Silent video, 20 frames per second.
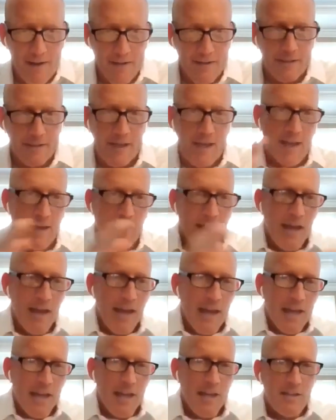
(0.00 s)
It's like
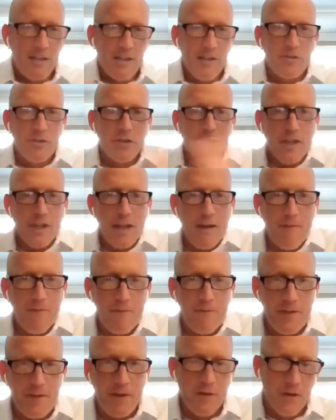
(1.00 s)
there's like a
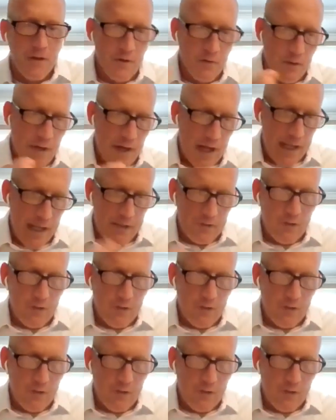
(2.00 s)
feel, right?